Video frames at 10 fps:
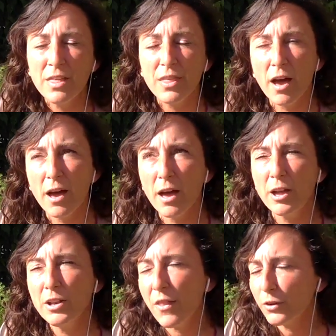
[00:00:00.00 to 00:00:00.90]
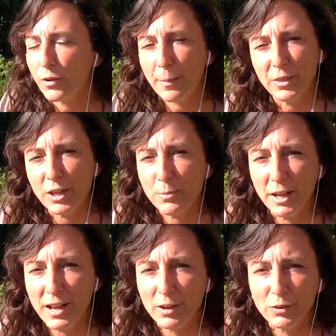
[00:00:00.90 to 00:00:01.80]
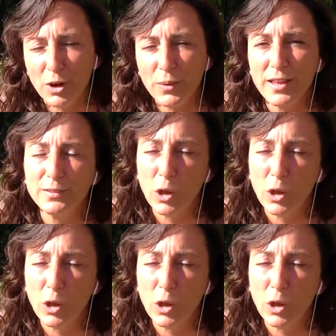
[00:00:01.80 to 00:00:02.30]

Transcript: Another crop that you might not grow is